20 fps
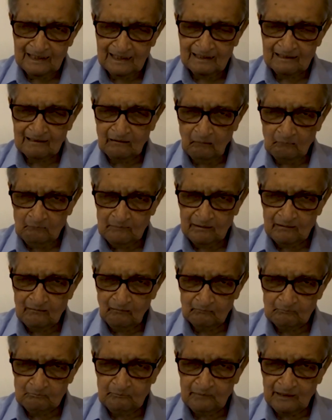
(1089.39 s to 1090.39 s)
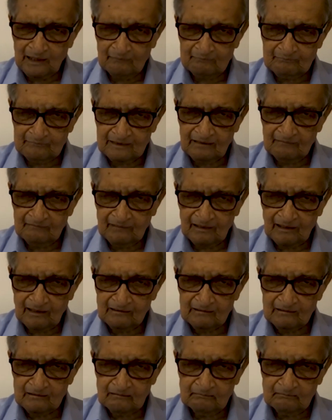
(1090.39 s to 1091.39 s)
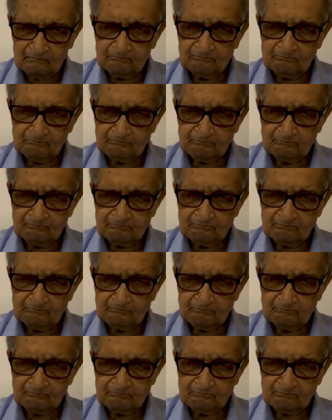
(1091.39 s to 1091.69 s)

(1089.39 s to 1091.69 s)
economic growth becomes difficult too.